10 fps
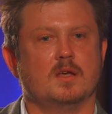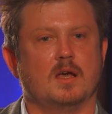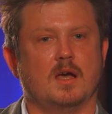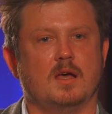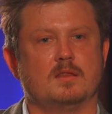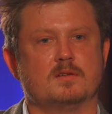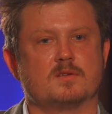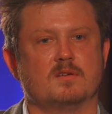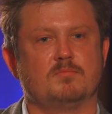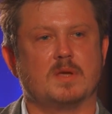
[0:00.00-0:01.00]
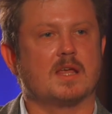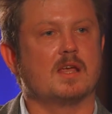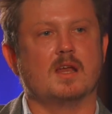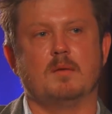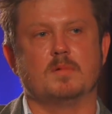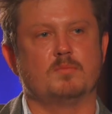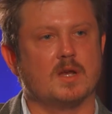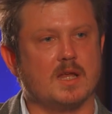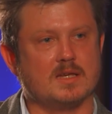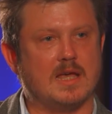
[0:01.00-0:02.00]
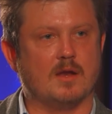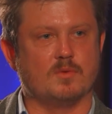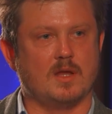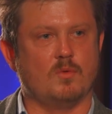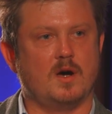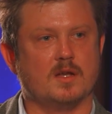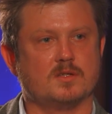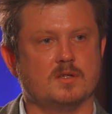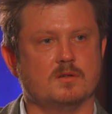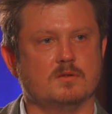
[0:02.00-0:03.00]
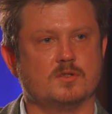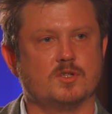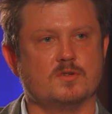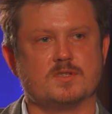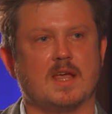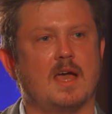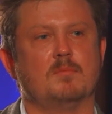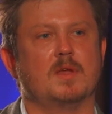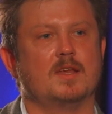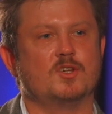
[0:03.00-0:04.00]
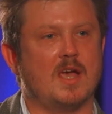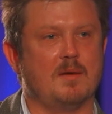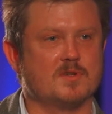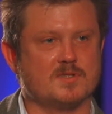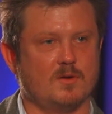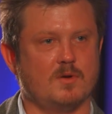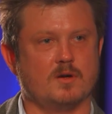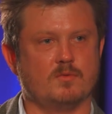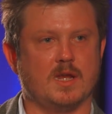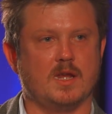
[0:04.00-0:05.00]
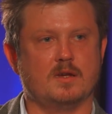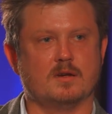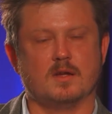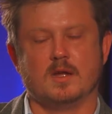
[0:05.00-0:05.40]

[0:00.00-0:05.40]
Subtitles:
They're sort of picking it up and putting it down when they want to and choosing how many chapters they want to read.